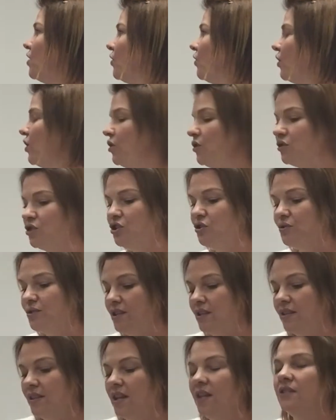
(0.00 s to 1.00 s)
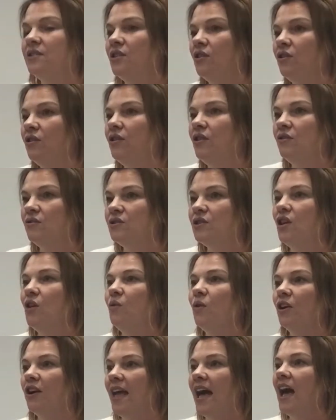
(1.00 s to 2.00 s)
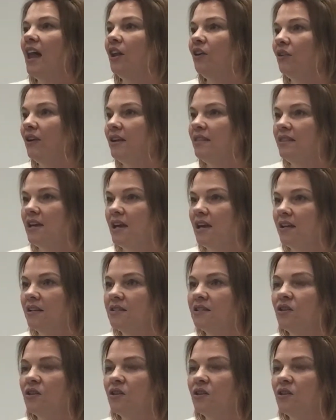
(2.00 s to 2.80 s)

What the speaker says: or you're choosing things that are those lower calorie things.